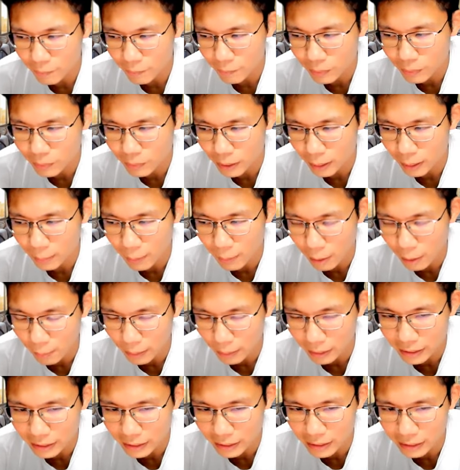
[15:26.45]
the amount of
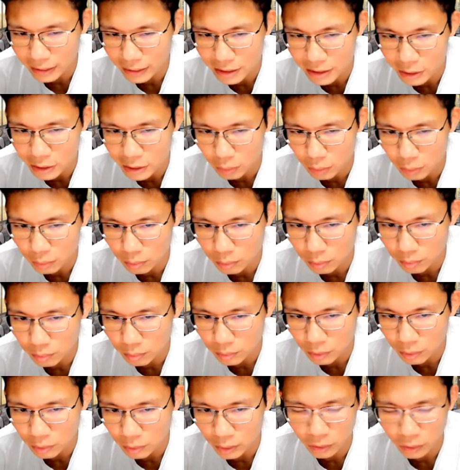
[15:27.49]
money is still,
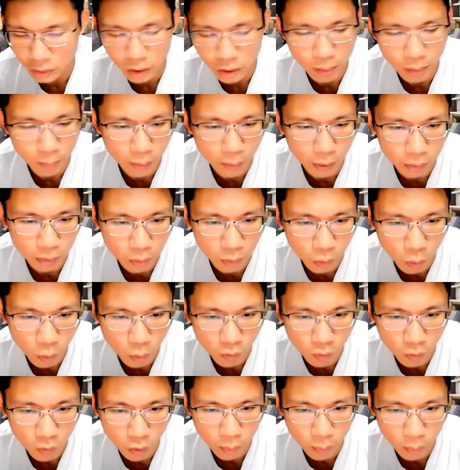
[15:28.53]
you are talking about the
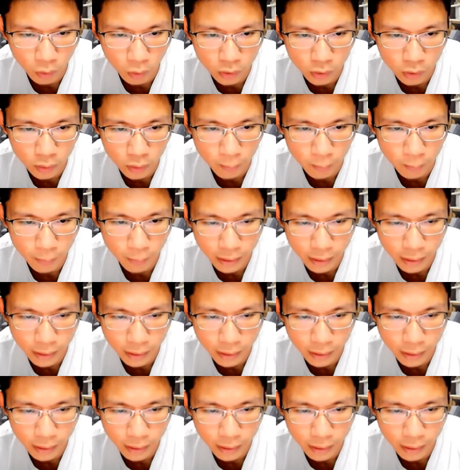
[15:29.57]
overall quantum